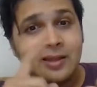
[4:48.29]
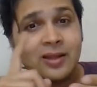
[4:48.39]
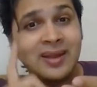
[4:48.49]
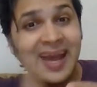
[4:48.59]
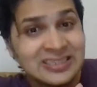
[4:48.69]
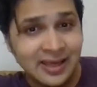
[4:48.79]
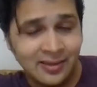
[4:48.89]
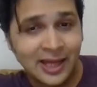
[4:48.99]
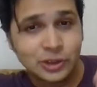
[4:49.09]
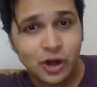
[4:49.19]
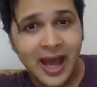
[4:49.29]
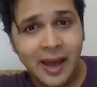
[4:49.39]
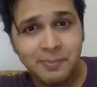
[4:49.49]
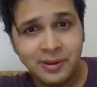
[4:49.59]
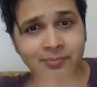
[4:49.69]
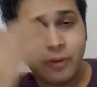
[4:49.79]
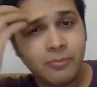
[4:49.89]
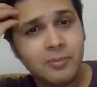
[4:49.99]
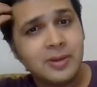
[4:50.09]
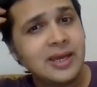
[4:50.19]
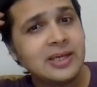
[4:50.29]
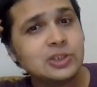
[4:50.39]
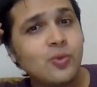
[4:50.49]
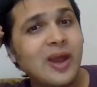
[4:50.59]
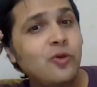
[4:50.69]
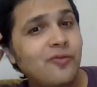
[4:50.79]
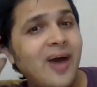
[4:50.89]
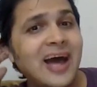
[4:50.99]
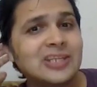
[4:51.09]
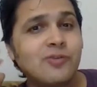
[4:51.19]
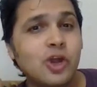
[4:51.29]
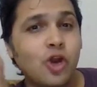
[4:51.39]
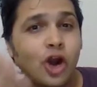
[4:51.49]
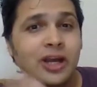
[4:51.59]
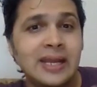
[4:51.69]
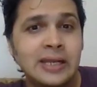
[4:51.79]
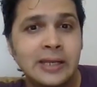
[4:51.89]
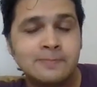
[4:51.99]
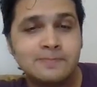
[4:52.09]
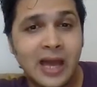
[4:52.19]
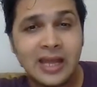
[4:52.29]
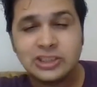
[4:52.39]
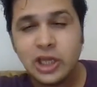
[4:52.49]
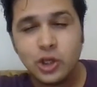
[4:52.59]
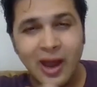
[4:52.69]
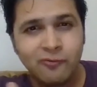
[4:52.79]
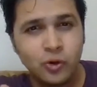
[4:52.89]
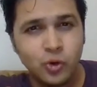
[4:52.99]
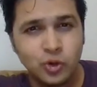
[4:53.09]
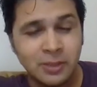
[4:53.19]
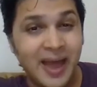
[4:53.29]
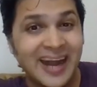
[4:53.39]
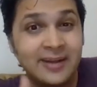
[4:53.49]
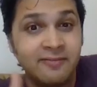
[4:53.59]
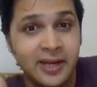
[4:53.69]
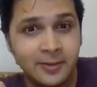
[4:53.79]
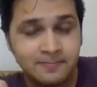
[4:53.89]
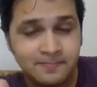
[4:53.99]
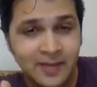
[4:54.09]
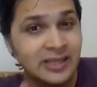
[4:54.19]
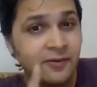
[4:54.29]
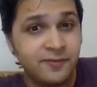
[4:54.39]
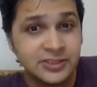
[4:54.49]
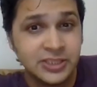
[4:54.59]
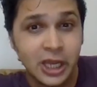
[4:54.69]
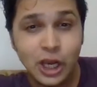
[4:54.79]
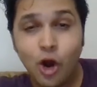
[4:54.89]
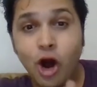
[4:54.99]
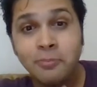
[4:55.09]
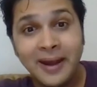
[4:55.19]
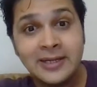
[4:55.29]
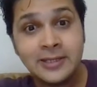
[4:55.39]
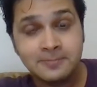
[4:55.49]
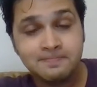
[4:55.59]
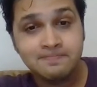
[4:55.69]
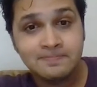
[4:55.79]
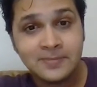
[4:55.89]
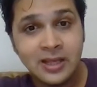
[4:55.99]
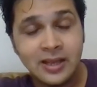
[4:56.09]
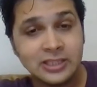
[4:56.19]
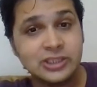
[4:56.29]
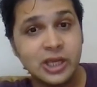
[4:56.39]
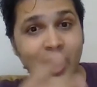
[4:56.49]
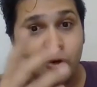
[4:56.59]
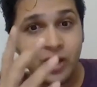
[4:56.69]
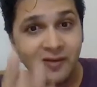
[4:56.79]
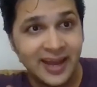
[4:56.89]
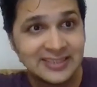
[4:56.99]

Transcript: The next thing that's going to happen probably is when you fast, when you're not eating, and let's say you have to do some activity, either physical or mental. Let's say you have to give an